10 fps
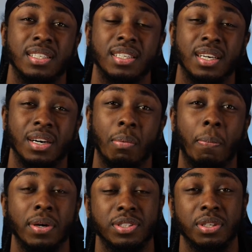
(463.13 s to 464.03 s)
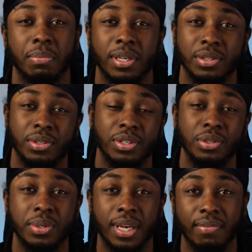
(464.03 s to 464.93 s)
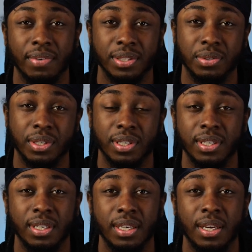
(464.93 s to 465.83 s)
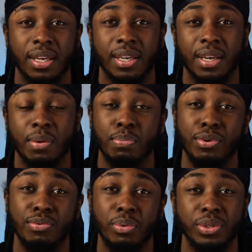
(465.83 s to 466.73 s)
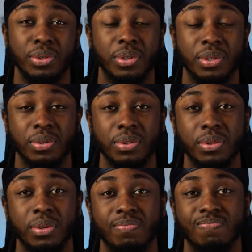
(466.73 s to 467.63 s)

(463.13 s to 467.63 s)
a bunch of money on a new camera is going to improve what you can do,